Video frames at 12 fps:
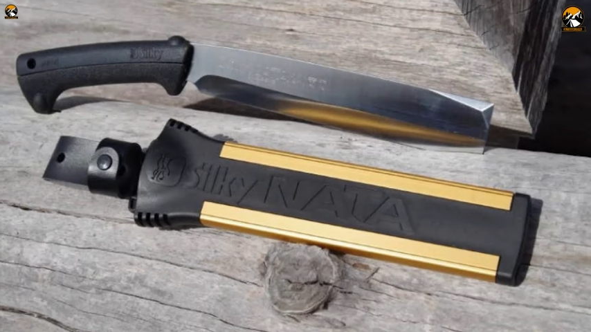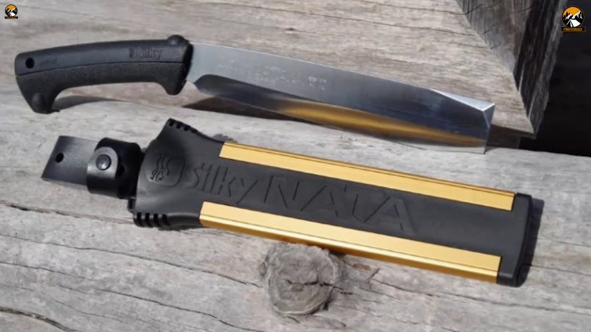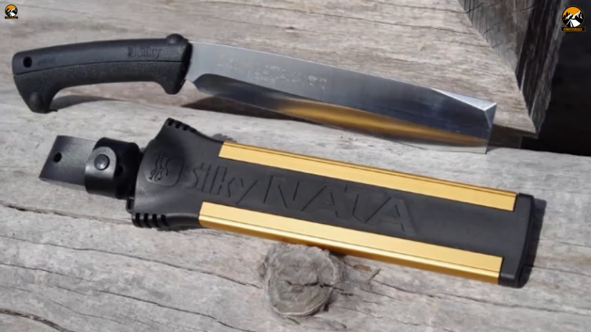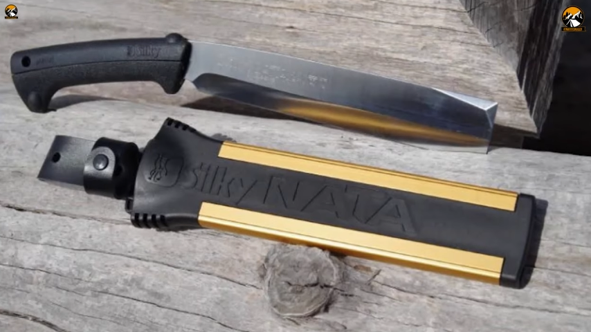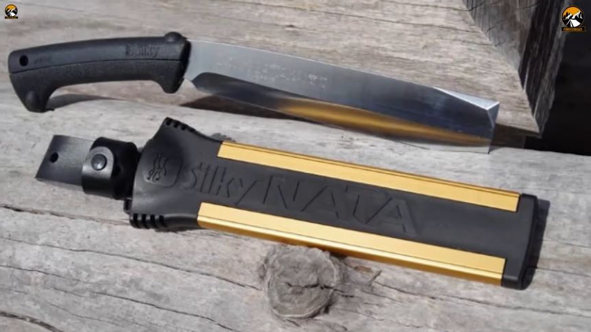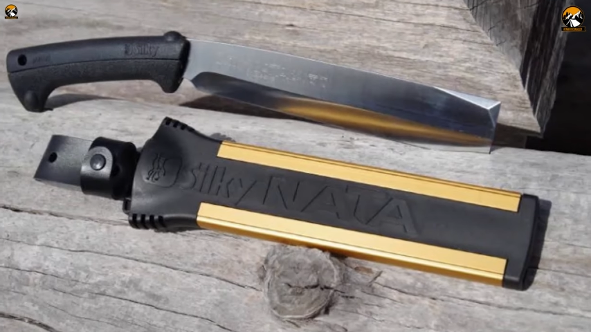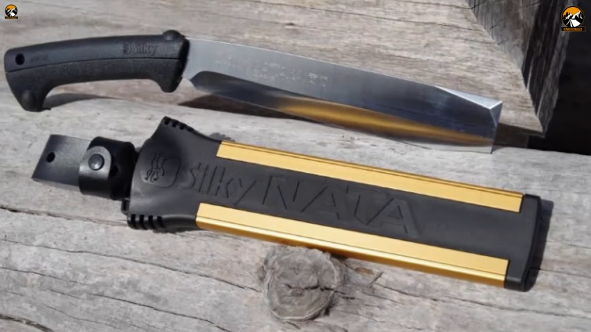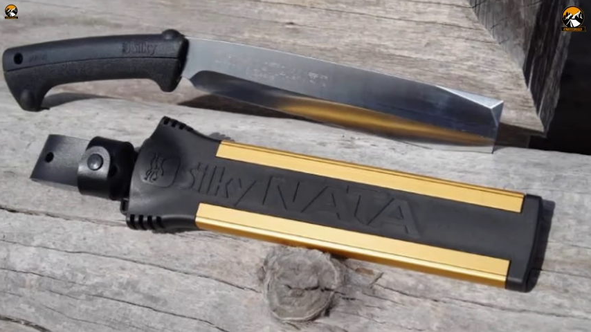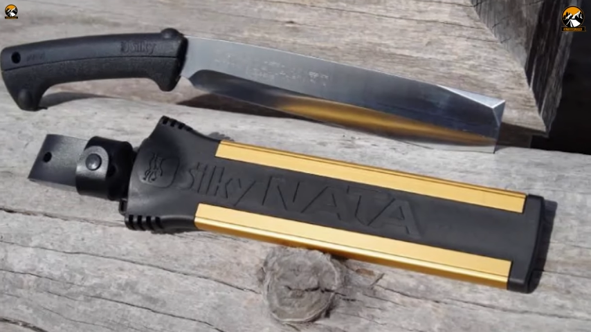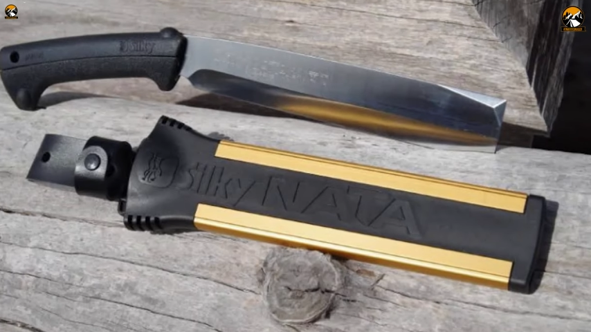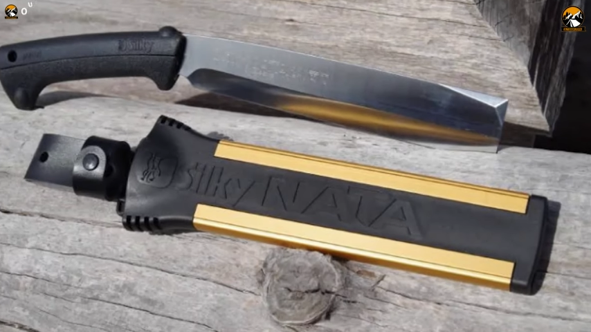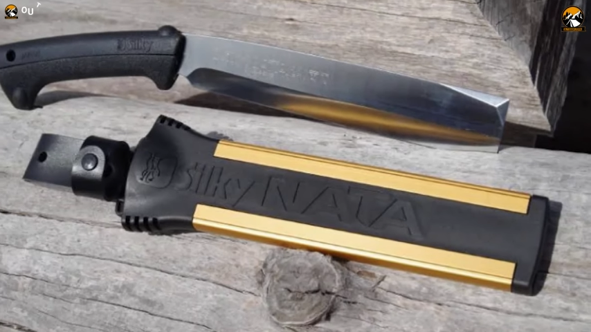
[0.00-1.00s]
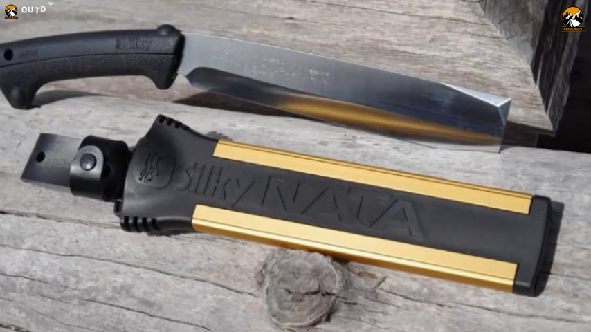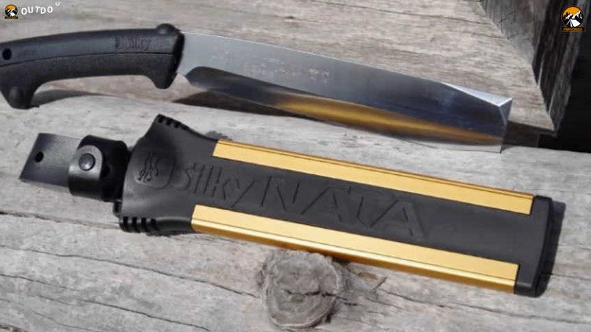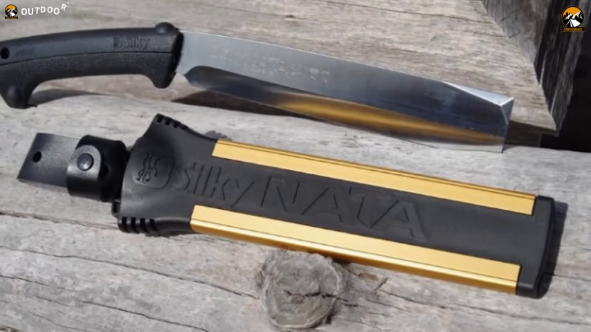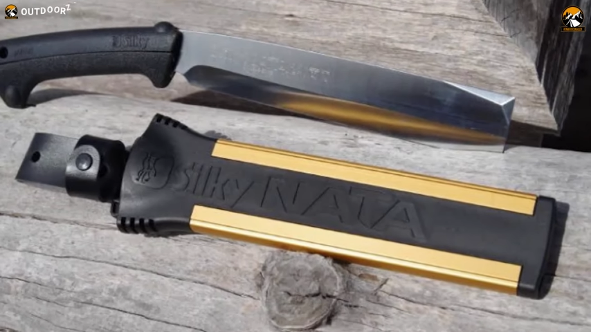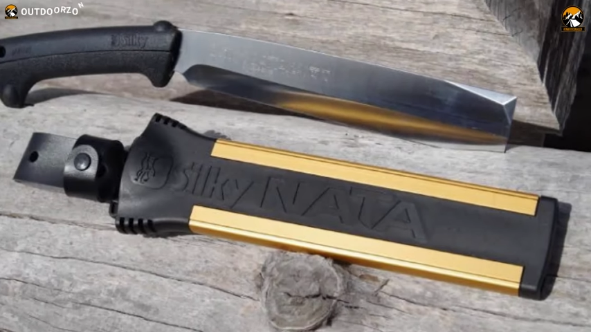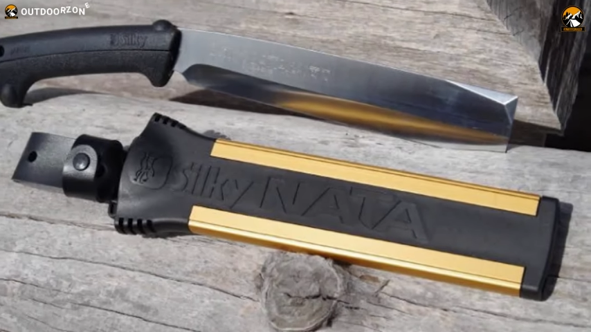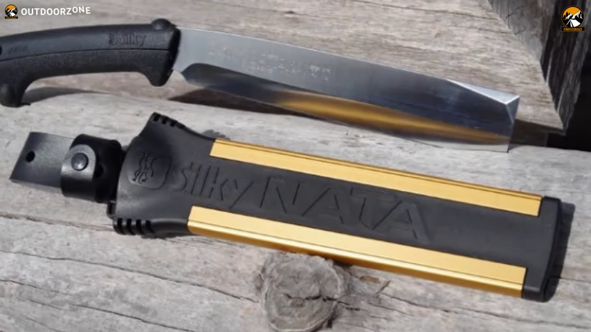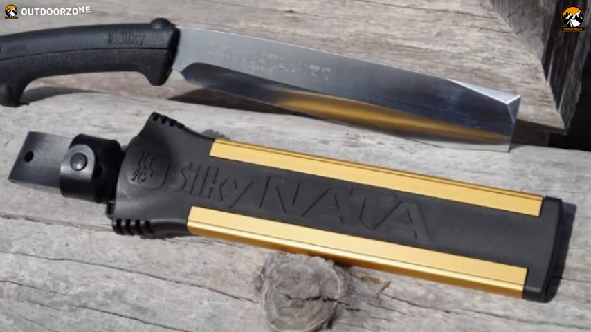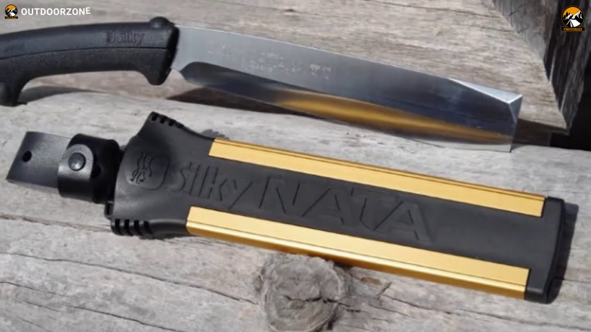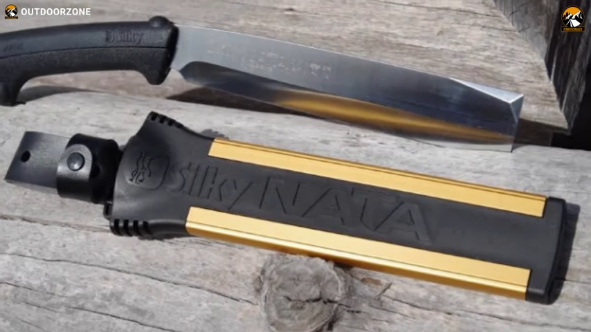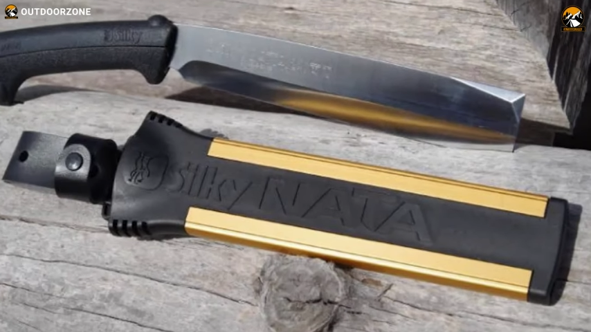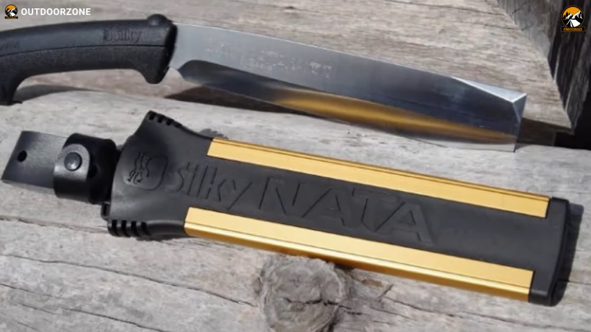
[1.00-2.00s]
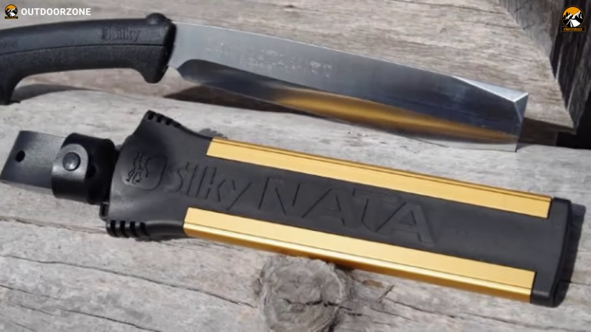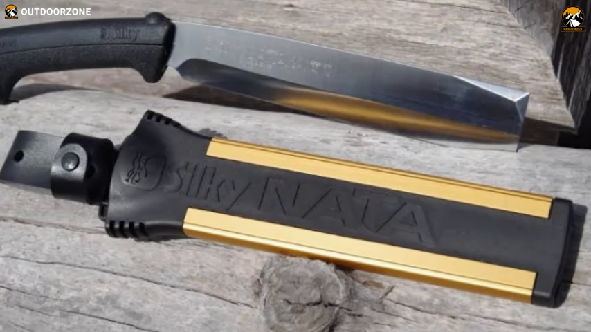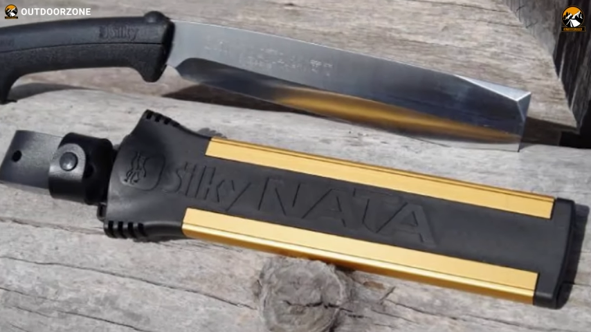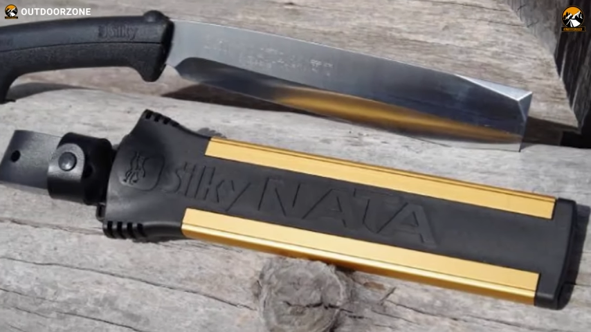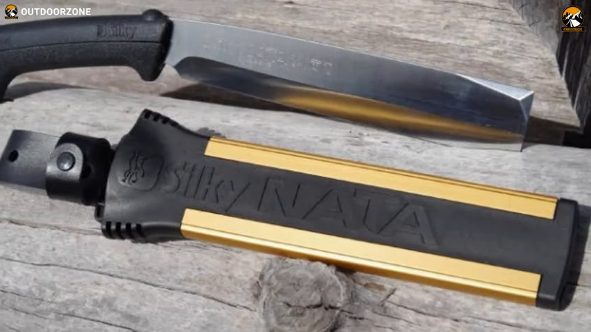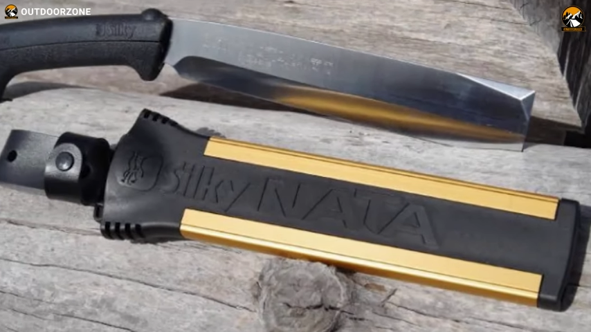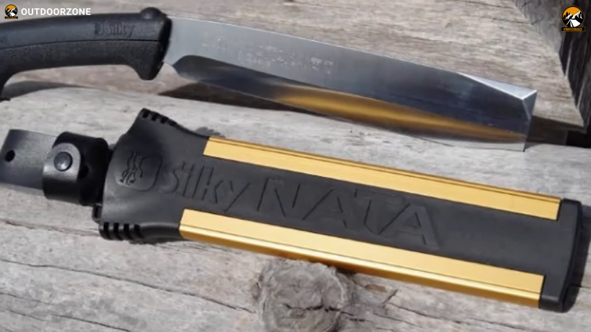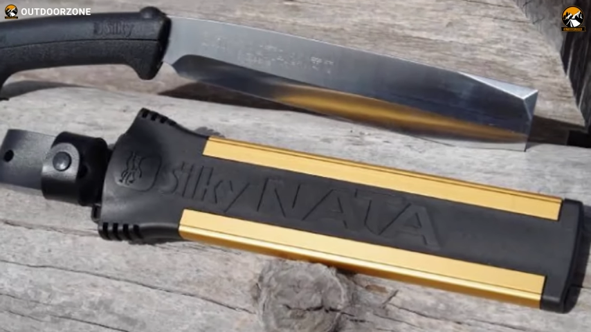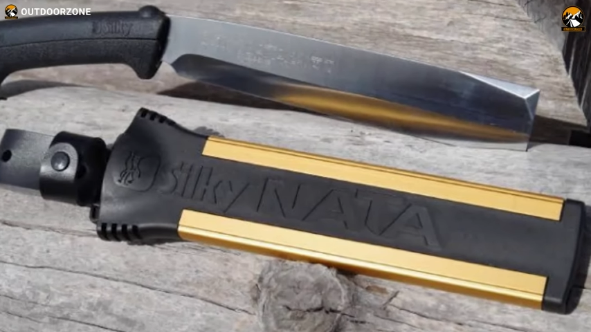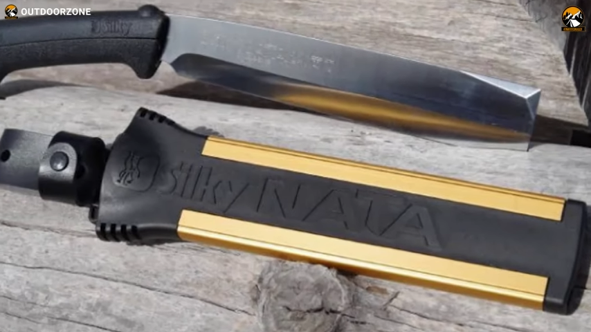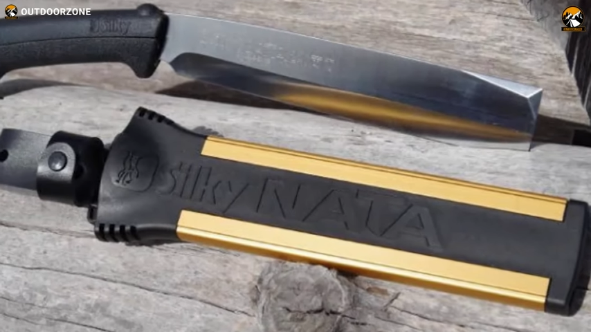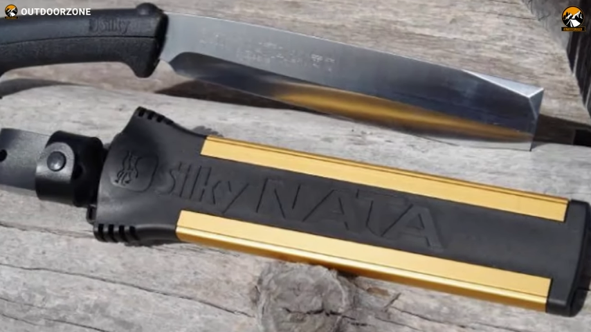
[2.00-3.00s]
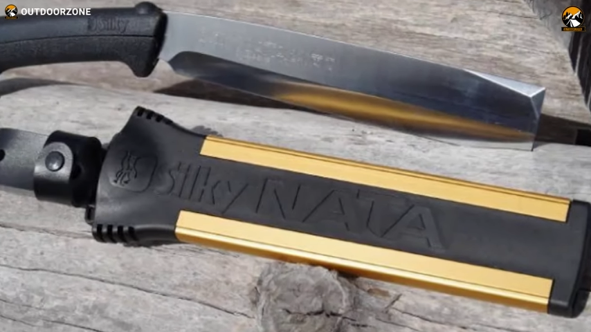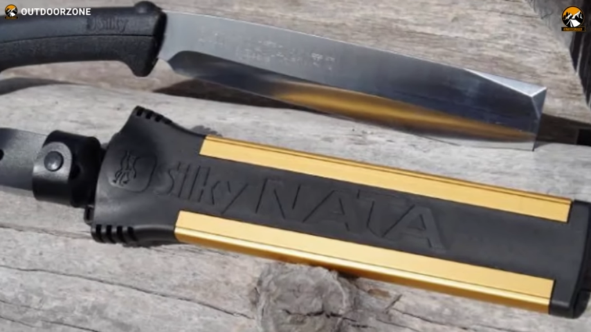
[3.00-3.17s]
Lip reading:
No face is visible, so there are no lips to read.